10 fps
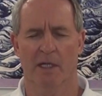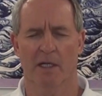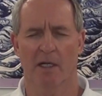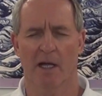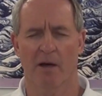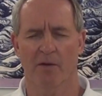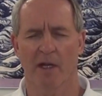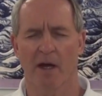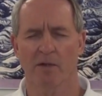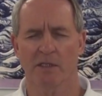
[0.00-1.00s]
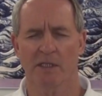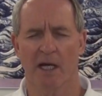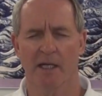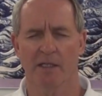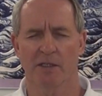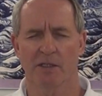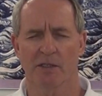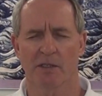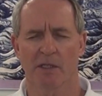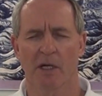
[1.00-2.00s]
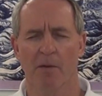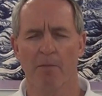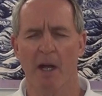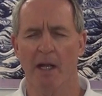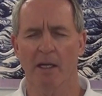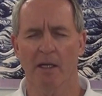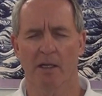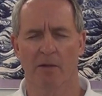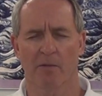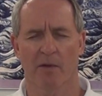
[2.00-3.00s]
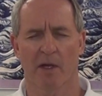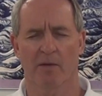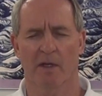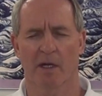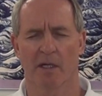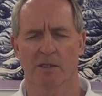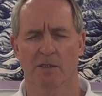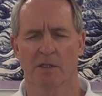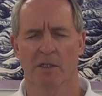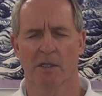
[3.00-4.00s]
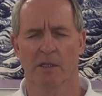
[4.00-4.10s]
and allow the outside to just come back in without the eyes